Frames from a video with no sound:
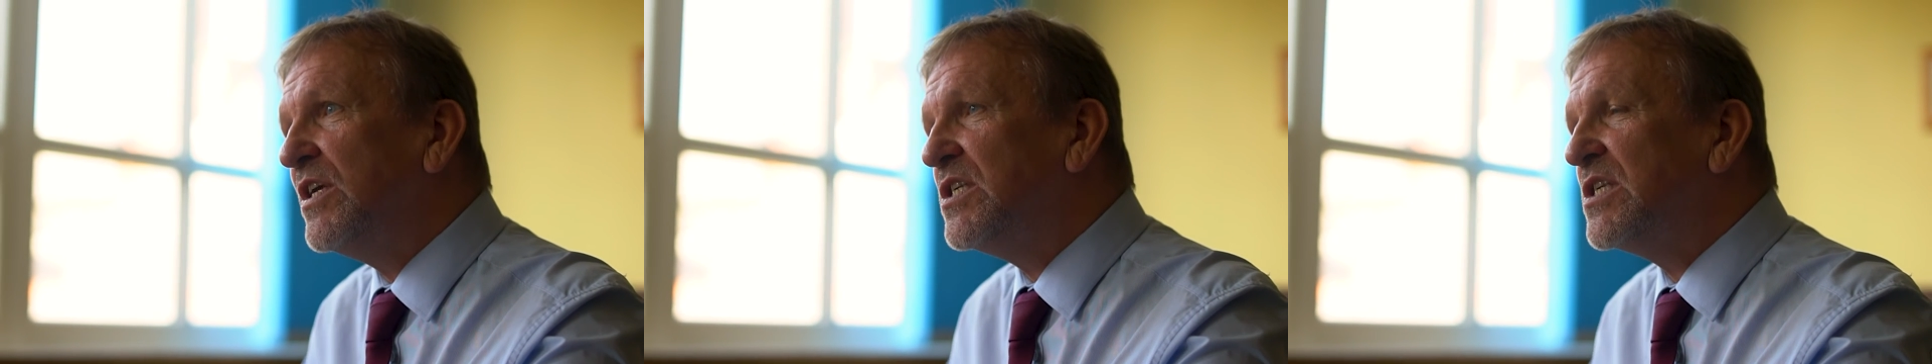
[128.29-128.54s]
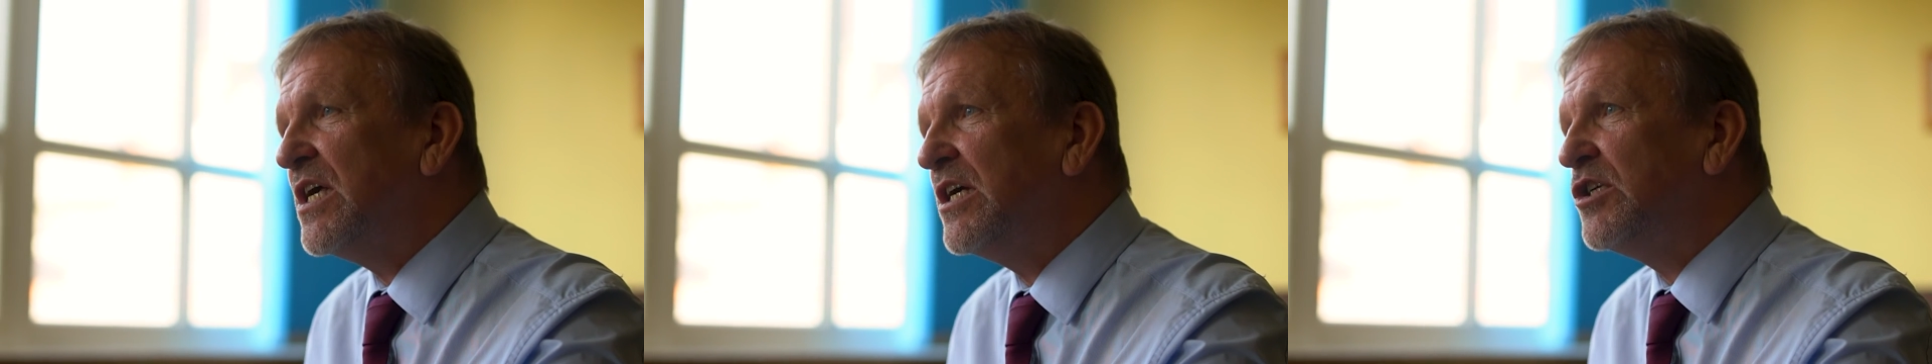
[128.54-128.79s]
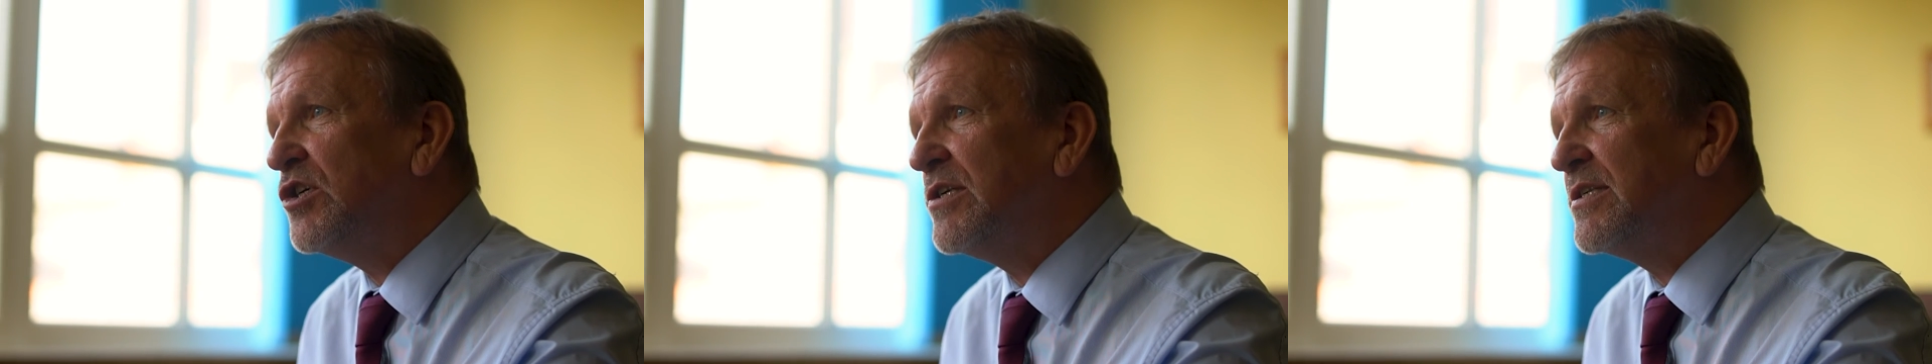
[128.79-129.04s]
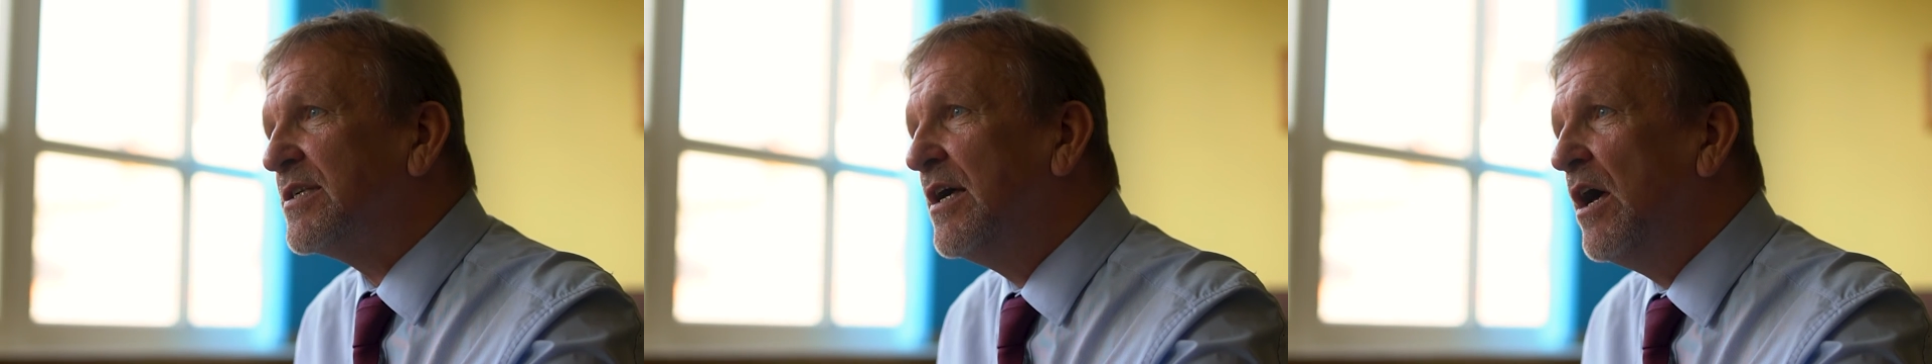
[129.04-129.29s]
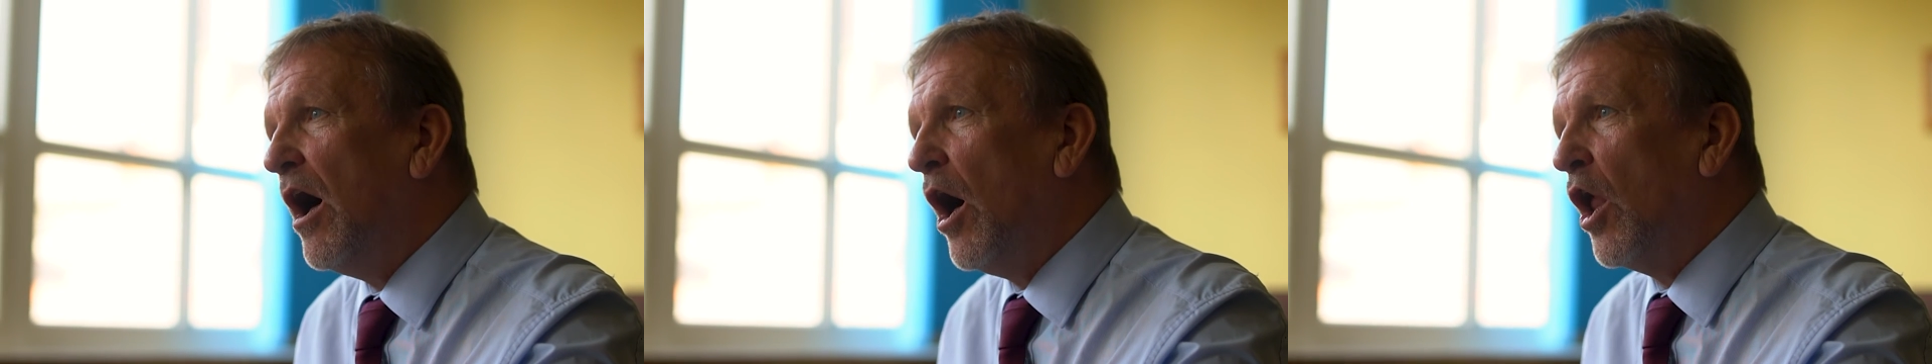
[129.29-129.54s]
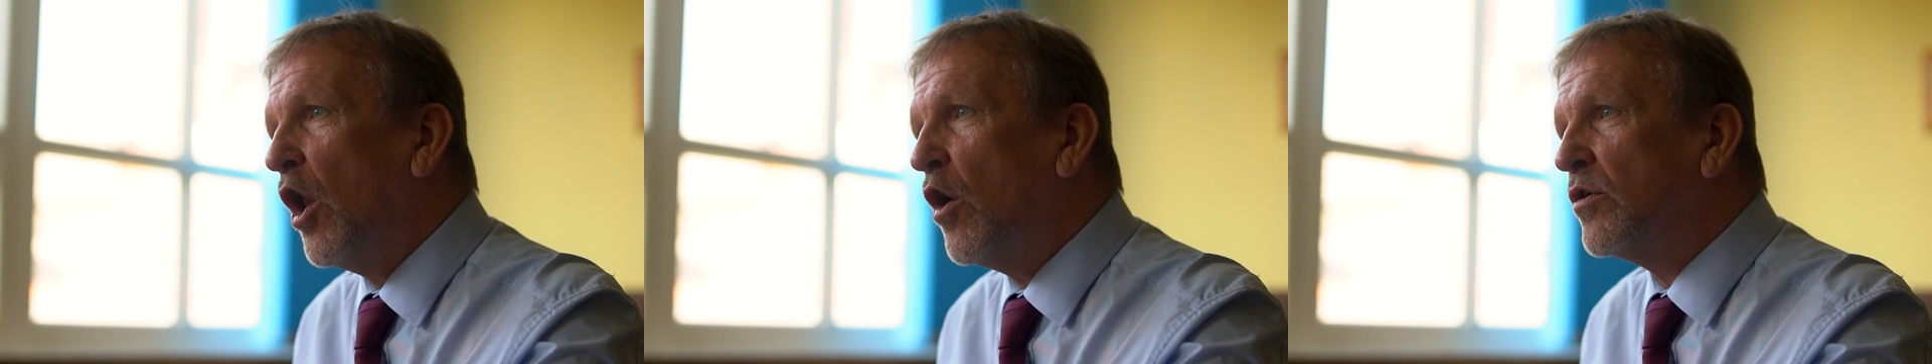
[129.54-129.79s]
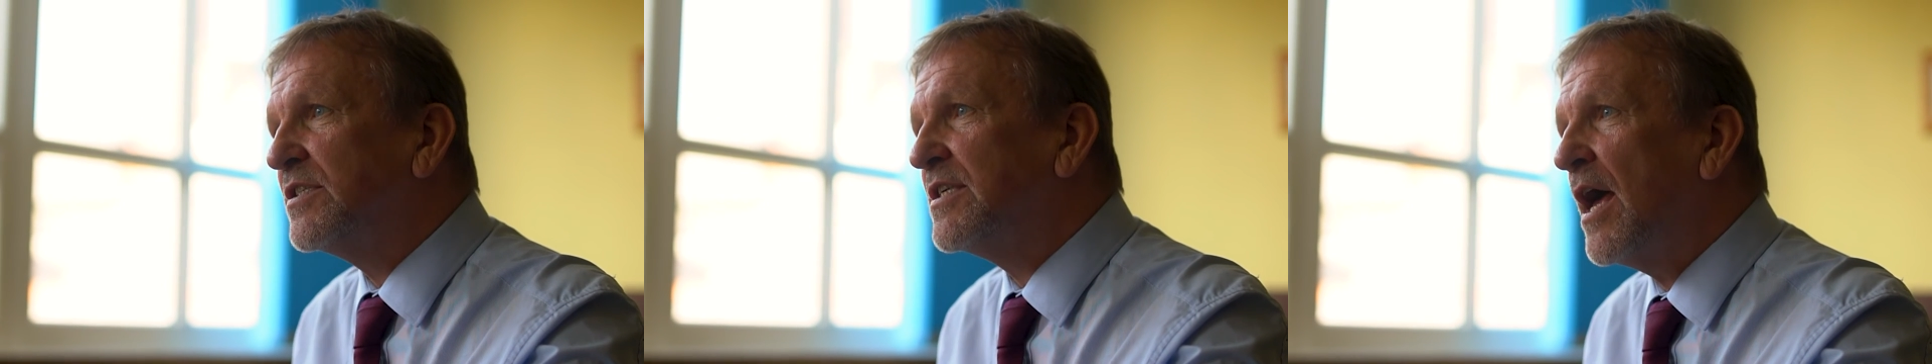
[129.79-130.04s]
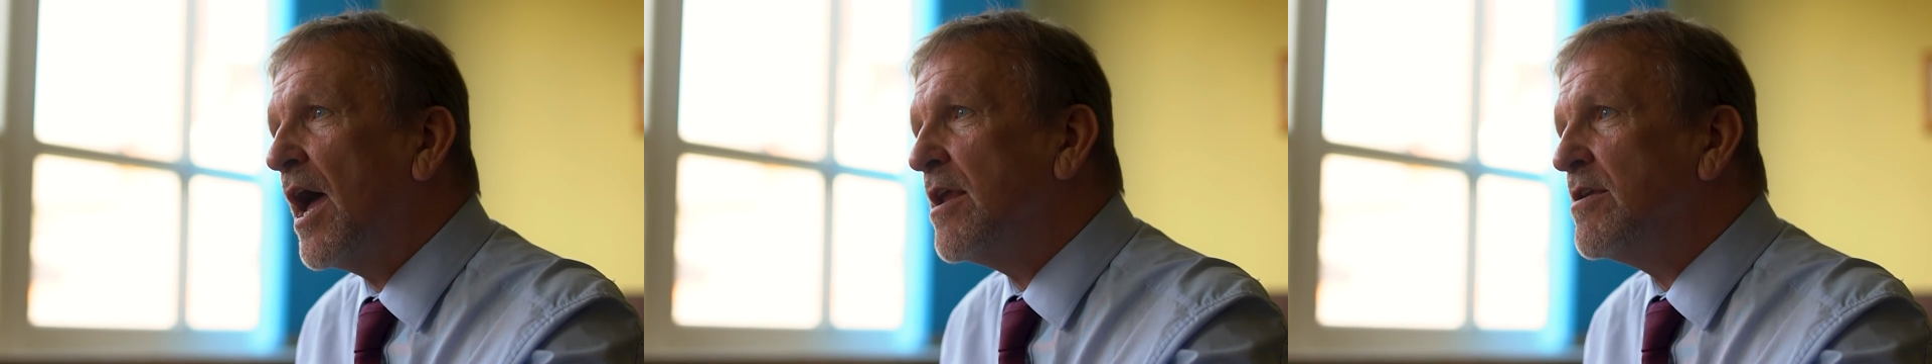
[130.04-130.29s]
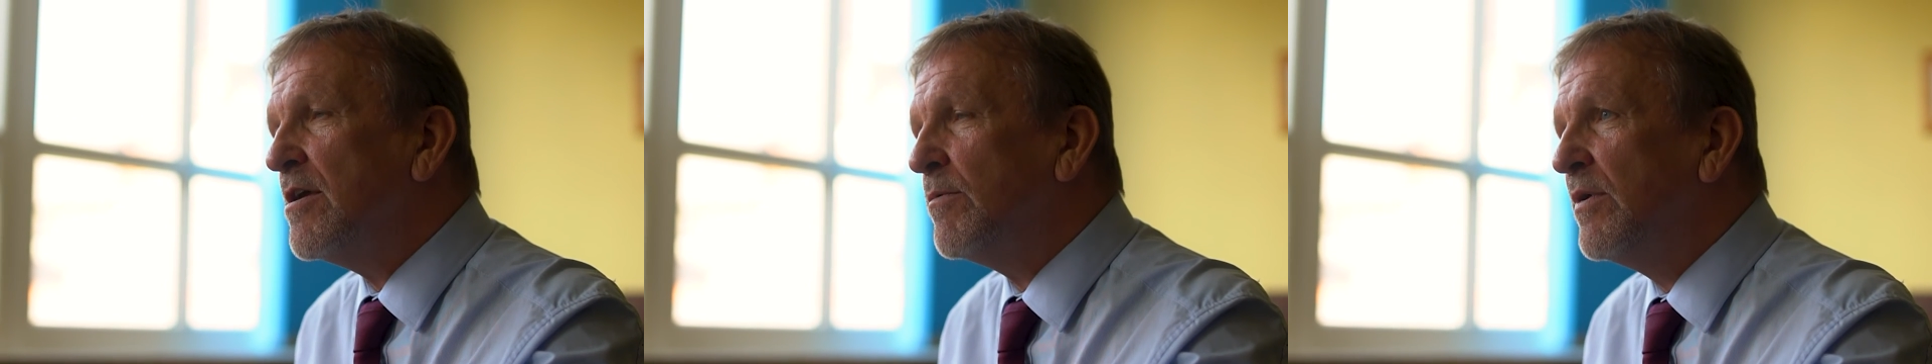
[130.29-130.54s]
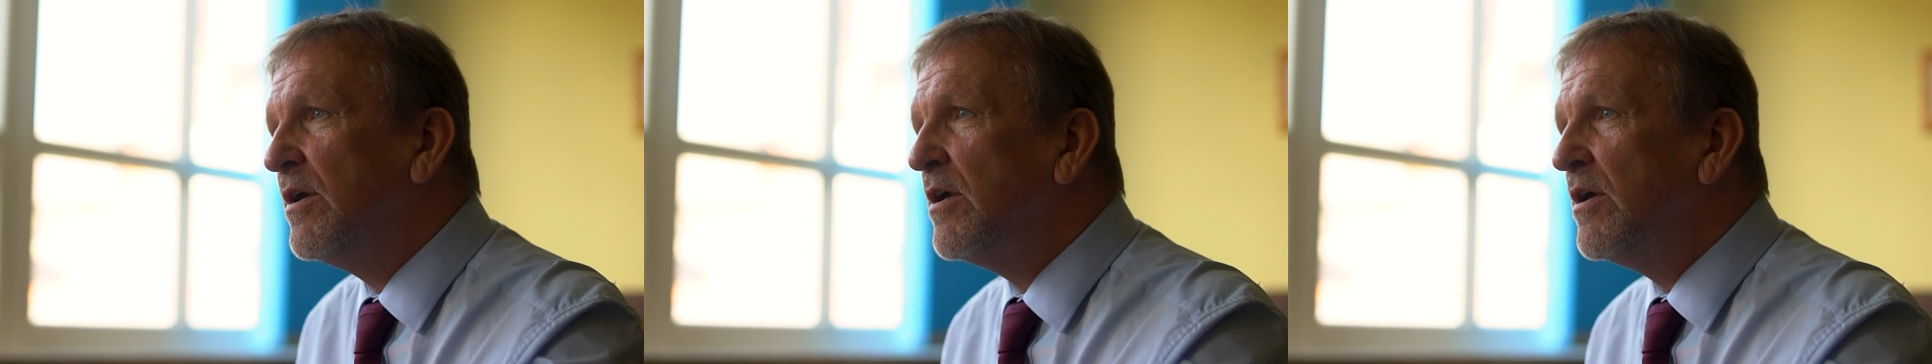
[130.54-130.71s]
researchers alongside you.